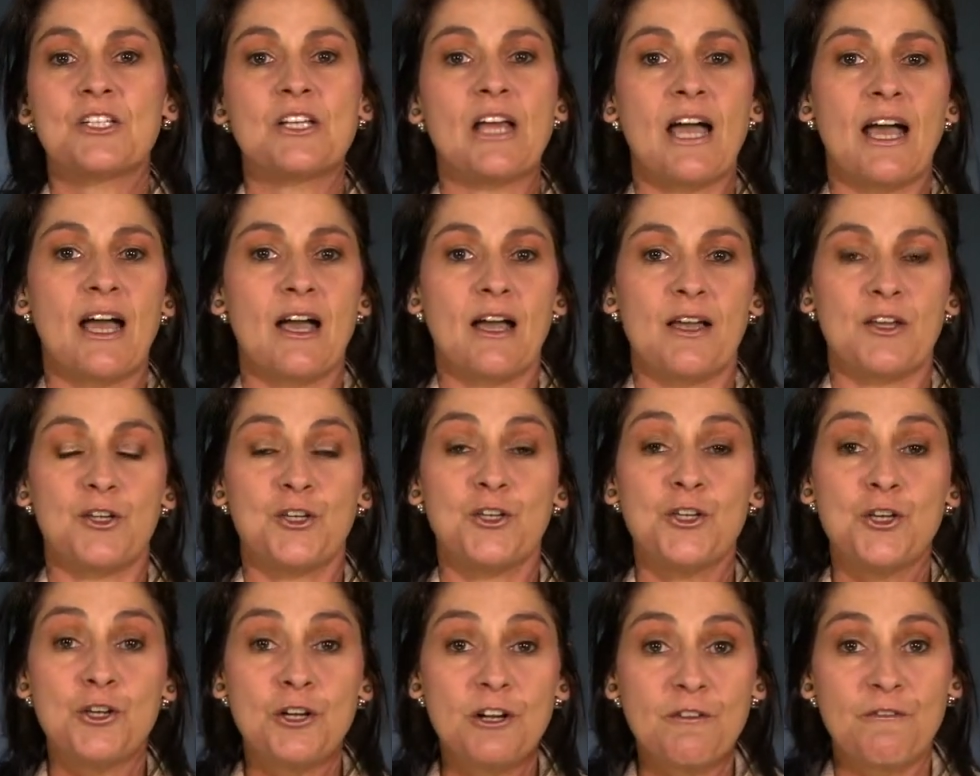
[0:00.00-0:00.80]
uh,
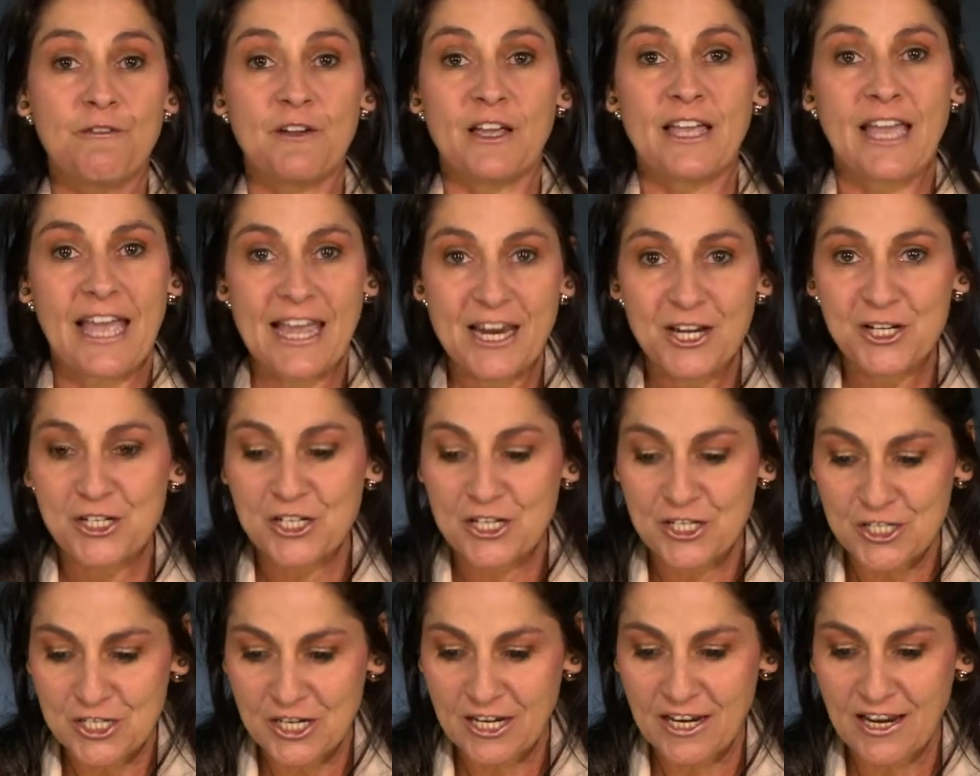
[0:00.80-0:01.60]

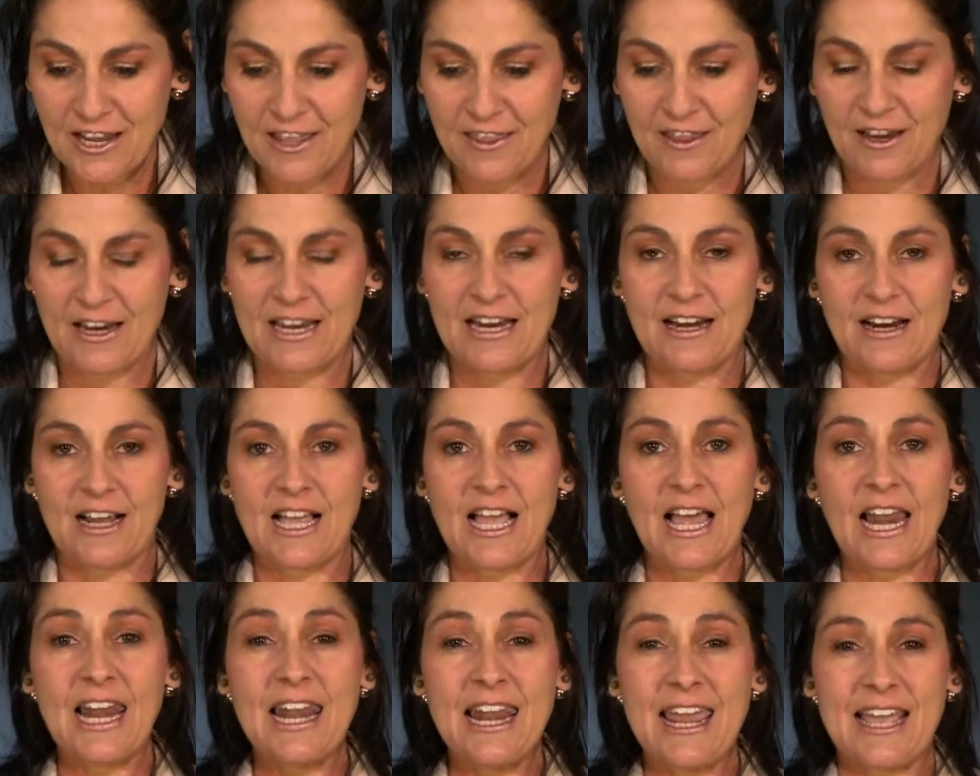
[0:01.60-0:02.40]
unification together in a
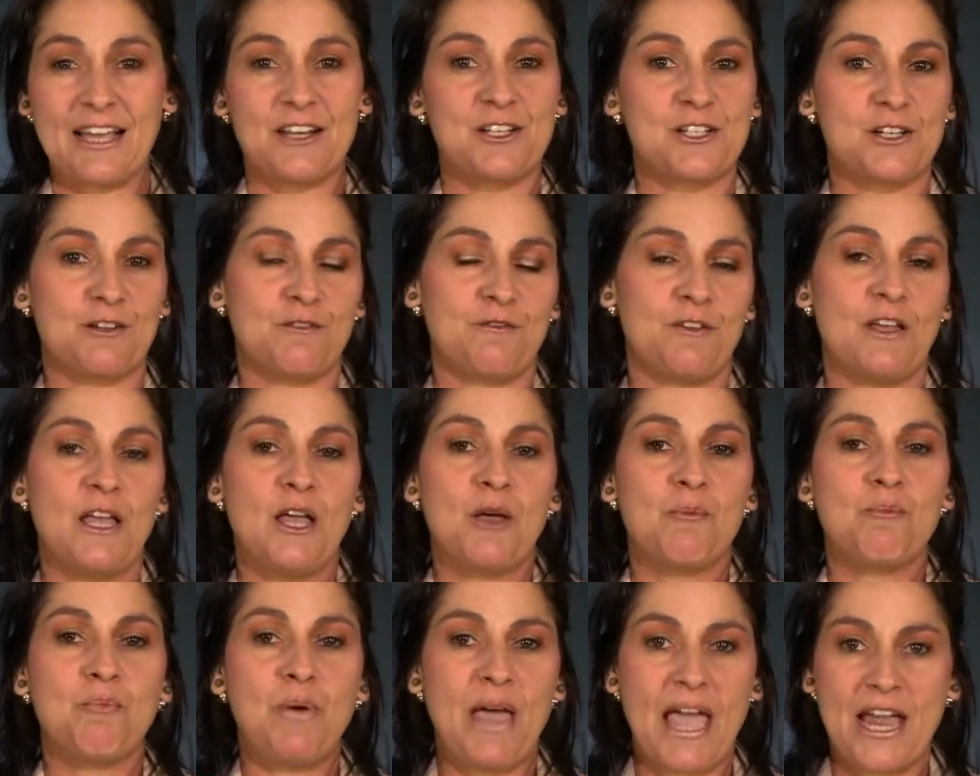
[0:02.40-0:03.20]
collective
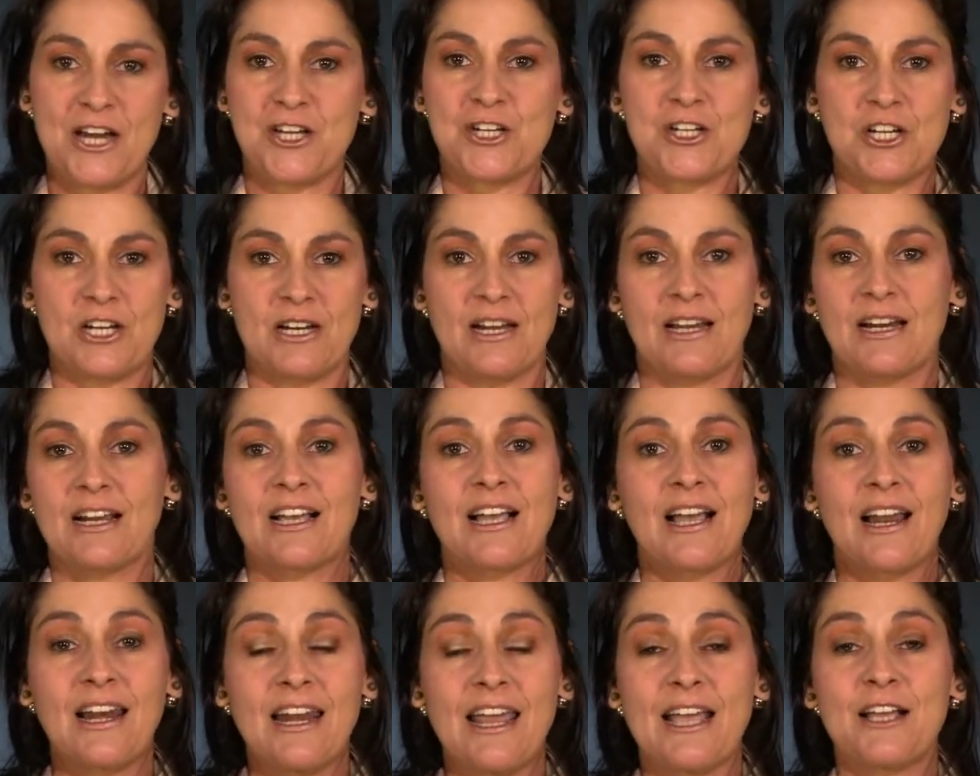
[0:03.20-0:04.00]
passion and a
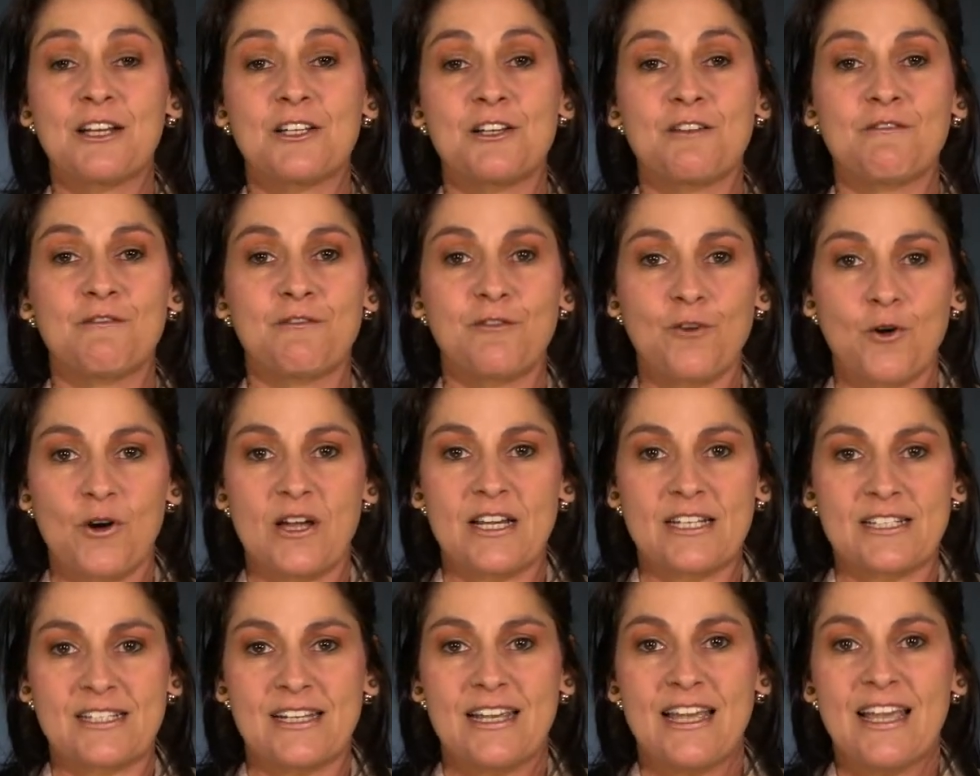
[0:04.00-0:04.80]
collective
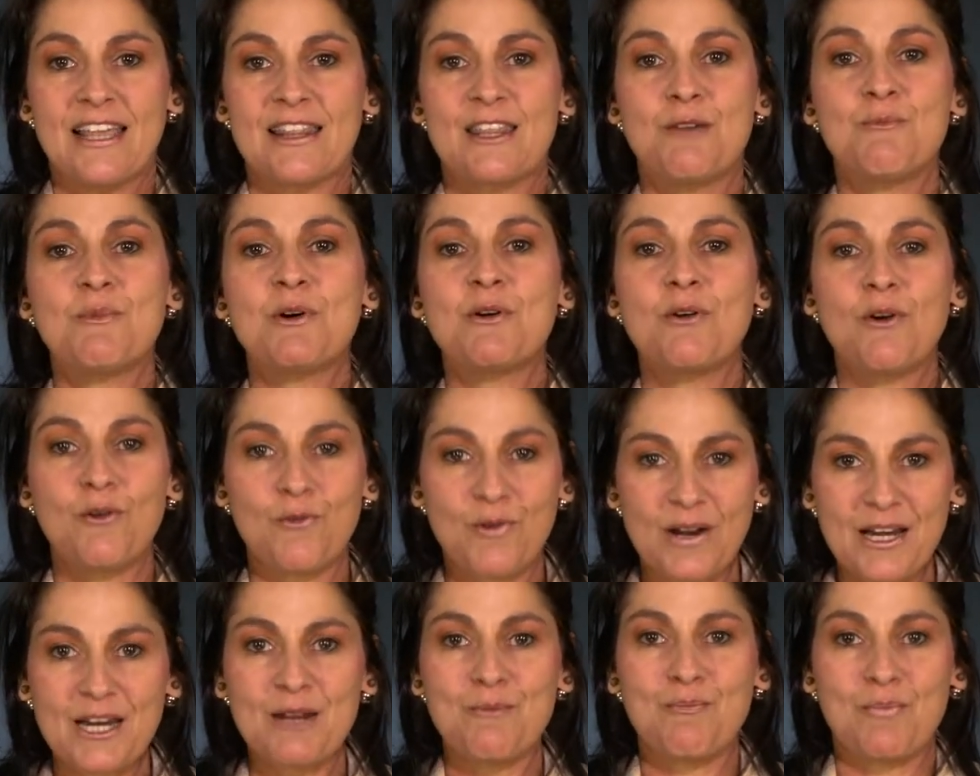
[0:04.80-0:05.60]
voice, then we're
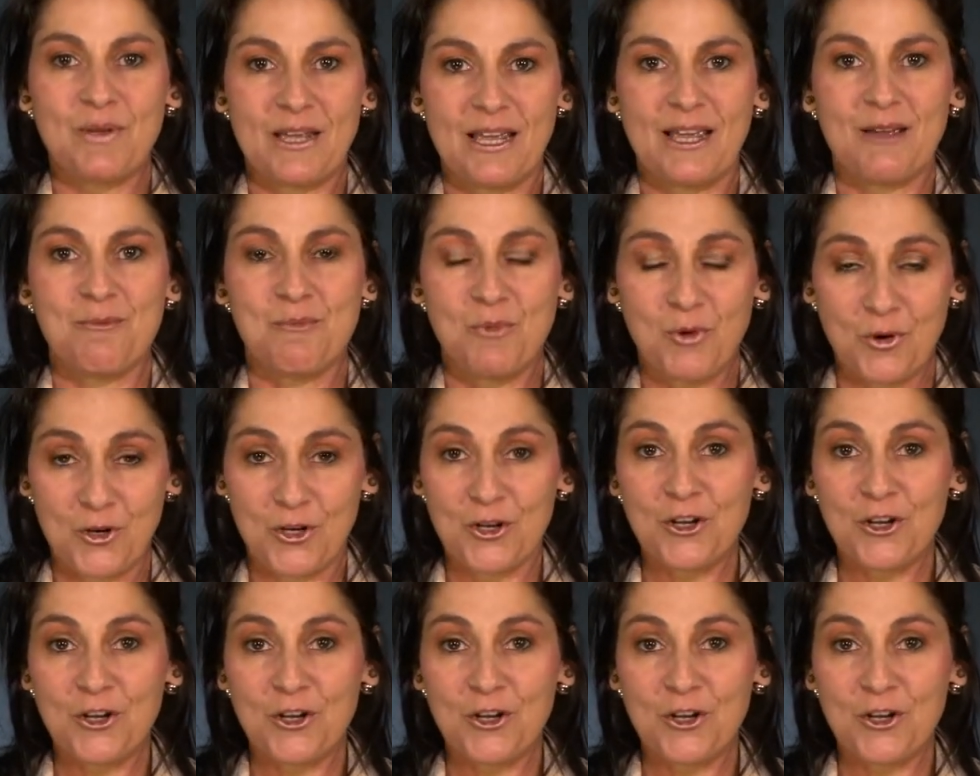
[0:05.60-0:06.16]
already being more